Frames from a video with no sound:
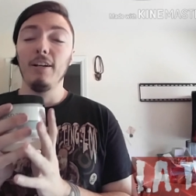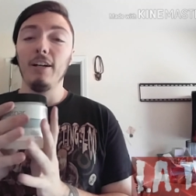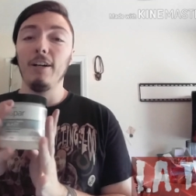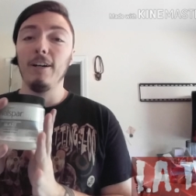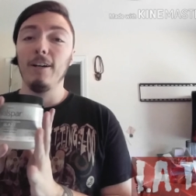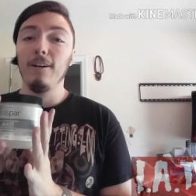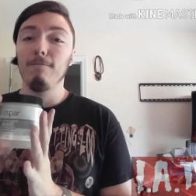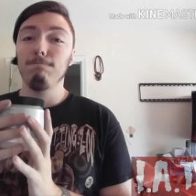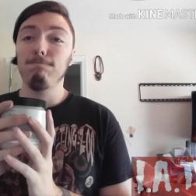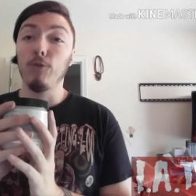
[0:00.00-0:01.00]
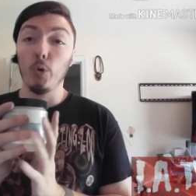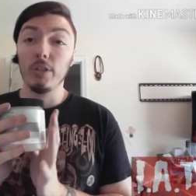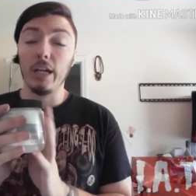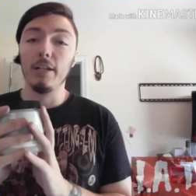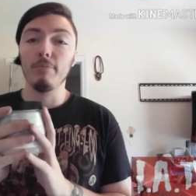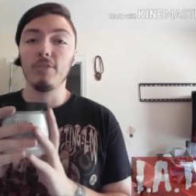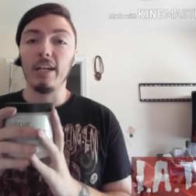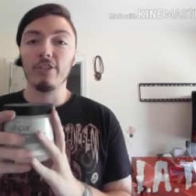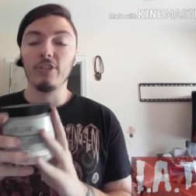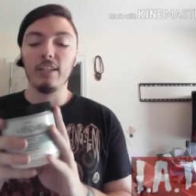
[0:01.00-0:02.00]
4 times to
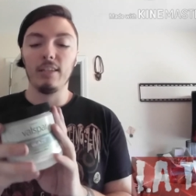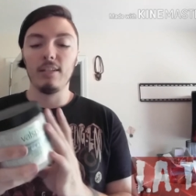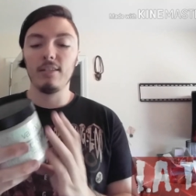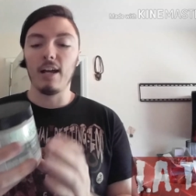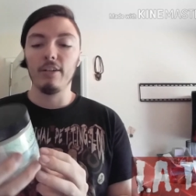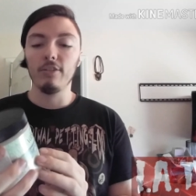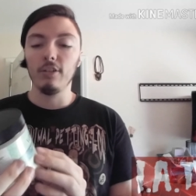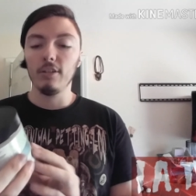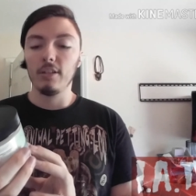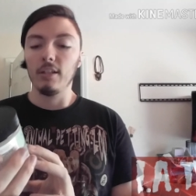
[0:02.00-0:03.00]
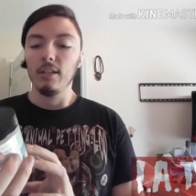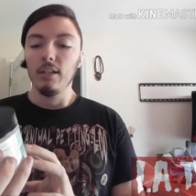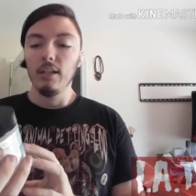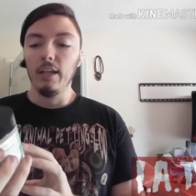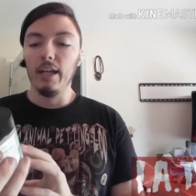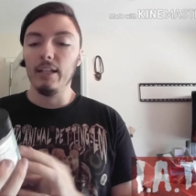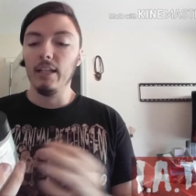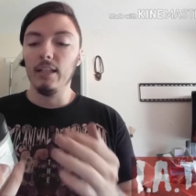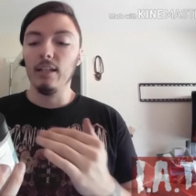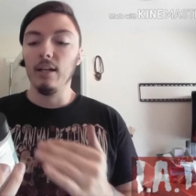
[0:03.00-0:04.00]
actually get the desired look, and
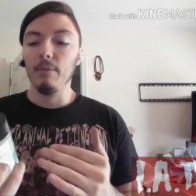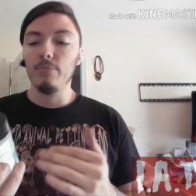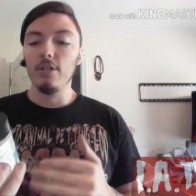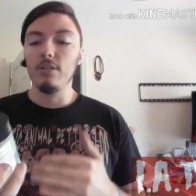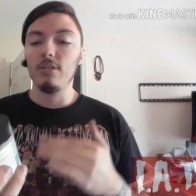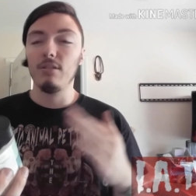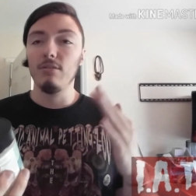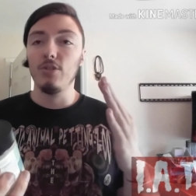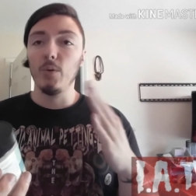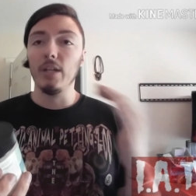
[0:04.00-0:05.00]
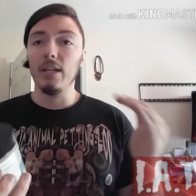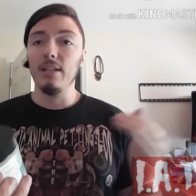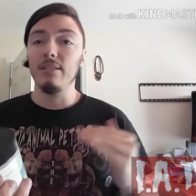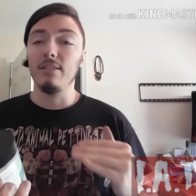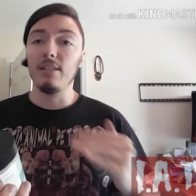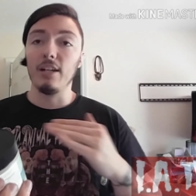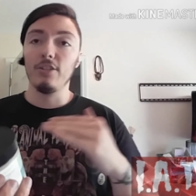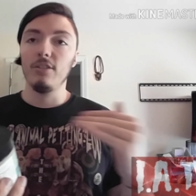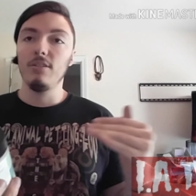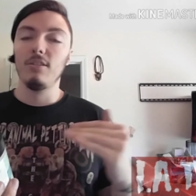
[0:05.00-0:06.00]
ended up just doing it in
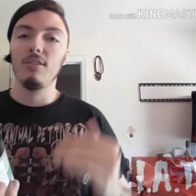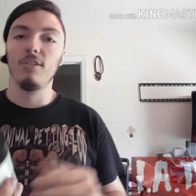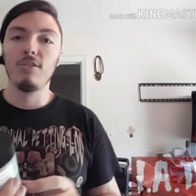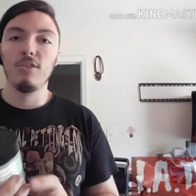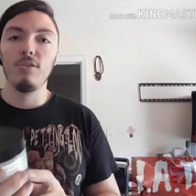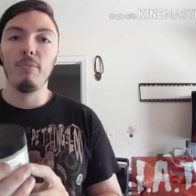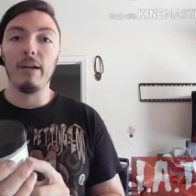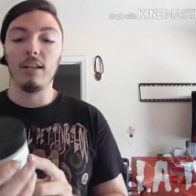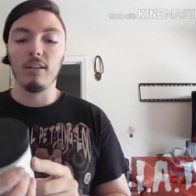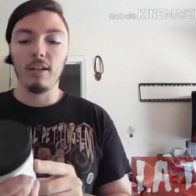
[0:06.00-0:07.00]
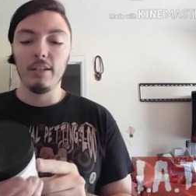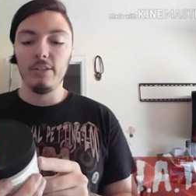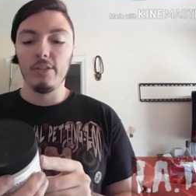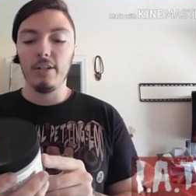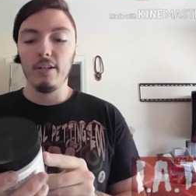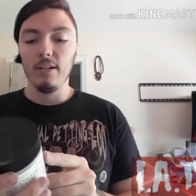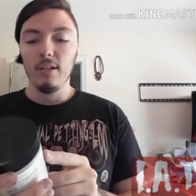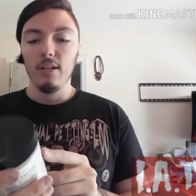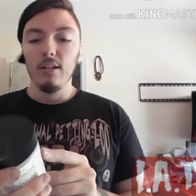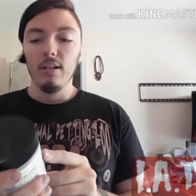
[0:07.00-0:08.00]
sections just to make it a lot easier.
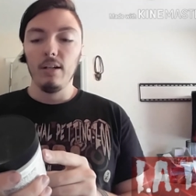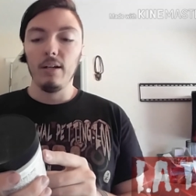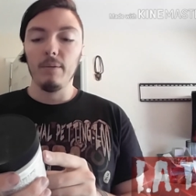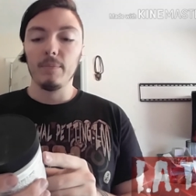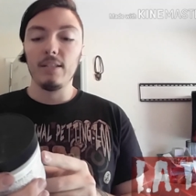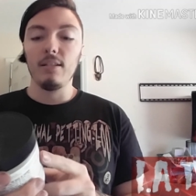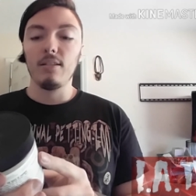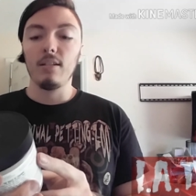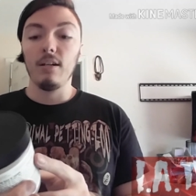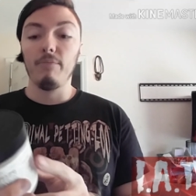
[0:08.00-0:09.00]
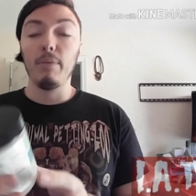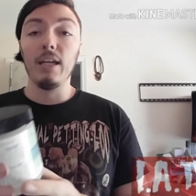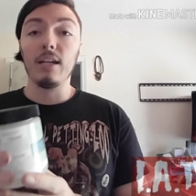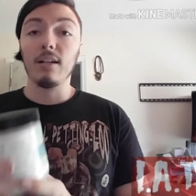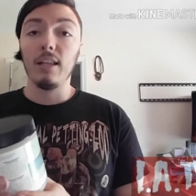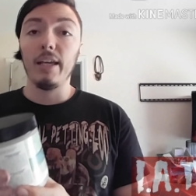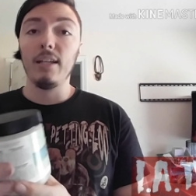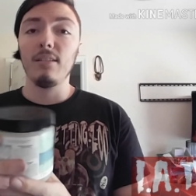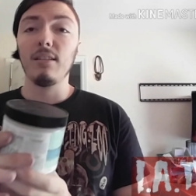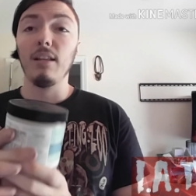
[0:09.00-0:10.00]
Because this stuff, being a
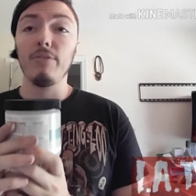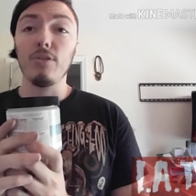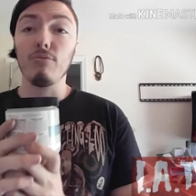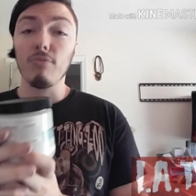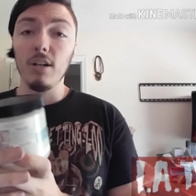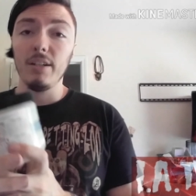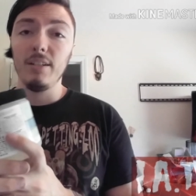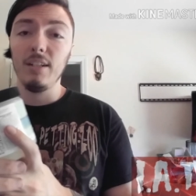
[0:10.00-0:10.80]
glaze, loves to run,